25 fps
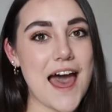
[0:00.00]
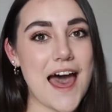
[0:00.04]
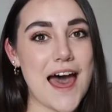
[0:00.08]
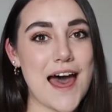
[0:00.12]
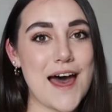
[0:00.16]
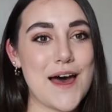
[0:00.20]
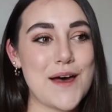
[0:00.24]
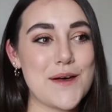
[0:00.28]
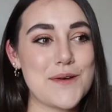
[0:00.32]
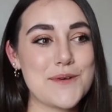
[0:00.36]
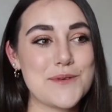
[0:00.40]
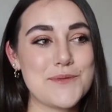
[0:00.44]

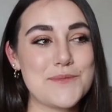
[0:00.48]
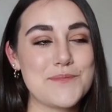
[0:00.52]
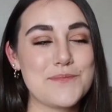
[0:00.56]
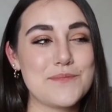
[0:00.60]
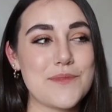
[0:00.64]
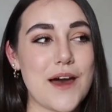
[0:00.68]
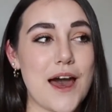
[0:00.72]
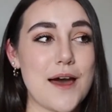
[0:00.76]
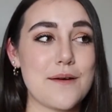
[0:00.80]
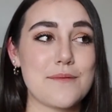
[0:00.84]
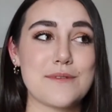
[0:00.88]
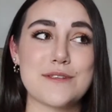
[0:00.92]

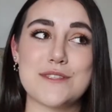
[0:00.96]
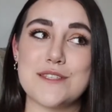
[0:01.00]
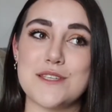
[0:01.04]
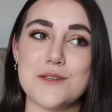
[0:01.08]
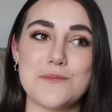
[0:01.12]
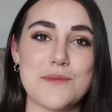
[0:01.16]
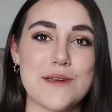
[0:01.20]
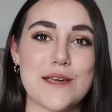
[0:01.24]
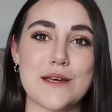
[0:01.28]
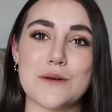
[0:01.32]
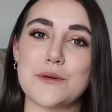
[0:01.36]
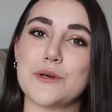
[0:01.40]
I'm
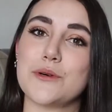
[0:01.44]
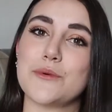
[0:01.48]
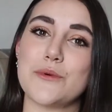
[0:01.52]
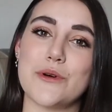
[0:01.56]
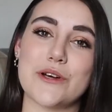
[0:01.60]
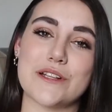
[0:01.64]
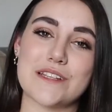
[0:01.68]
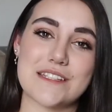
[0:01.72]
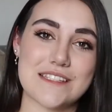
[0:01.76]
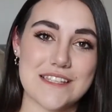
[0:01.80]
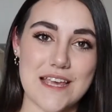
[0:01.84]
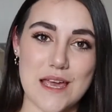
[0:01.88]
assuming it will
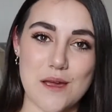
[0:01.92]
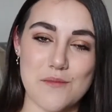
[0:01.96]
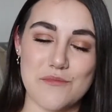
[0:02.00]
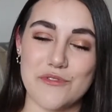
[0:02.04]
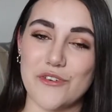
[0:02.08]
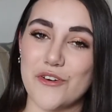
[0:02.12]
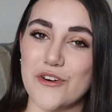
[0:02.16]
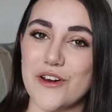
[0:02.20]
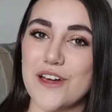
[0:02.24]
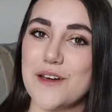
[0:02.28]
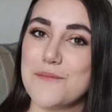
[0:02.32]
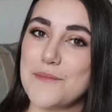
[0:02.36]
work the same
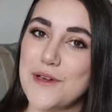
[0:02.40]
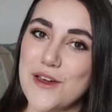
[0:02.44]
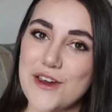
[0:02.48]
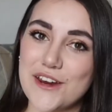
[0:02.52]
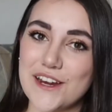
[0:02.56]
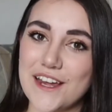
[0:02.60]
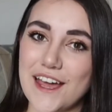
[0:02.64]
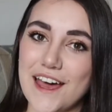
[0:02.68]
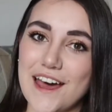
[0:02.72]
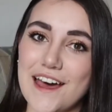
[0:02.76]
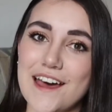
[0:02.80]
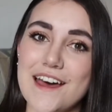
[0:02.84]
for
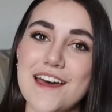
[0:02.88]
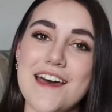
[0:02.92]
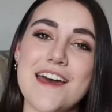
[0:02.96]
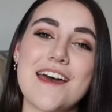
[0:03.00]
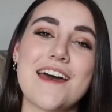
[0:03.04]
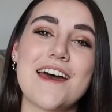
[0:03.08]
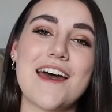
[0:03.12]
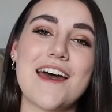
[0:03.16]
America,